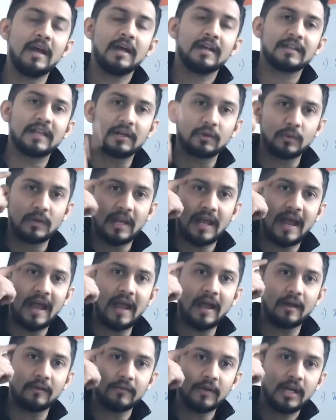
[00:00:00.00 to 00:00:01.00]
That will
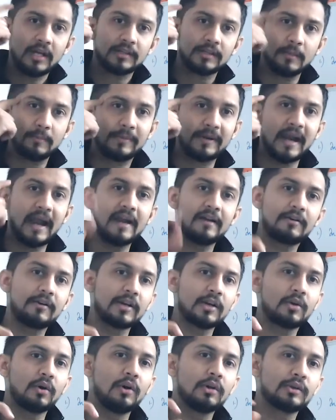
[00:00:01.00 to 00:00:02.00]
have the brand
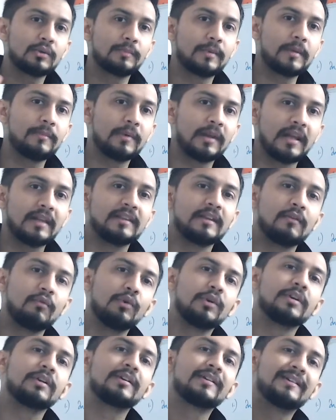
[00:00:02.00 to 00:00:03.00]
recall people and they
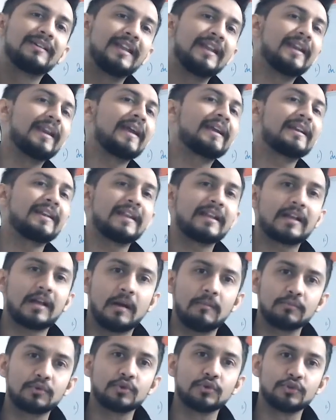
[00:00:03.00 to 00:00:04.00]
will directly
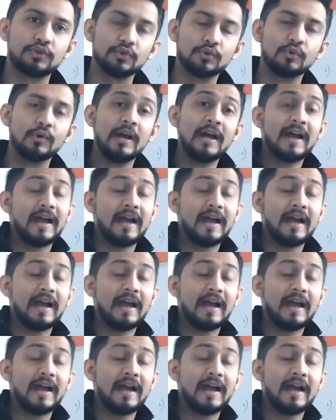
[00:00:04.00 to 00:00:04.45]
come to you,